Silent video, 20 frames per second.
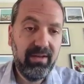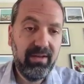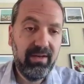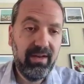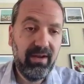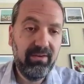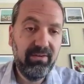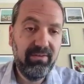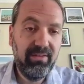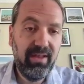And
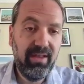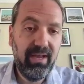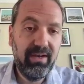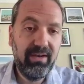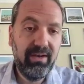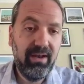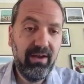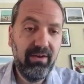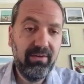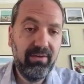how
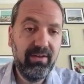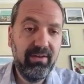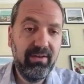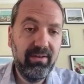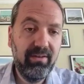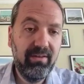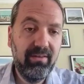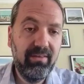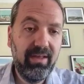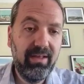
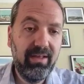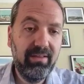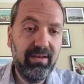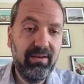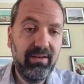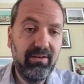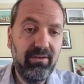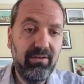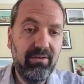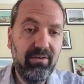can that
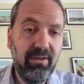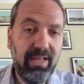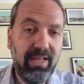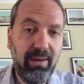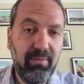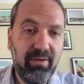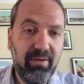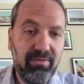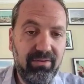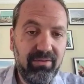lead to
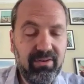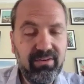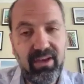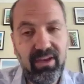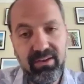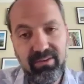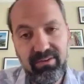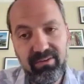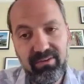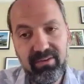collaborative
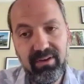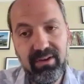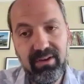success?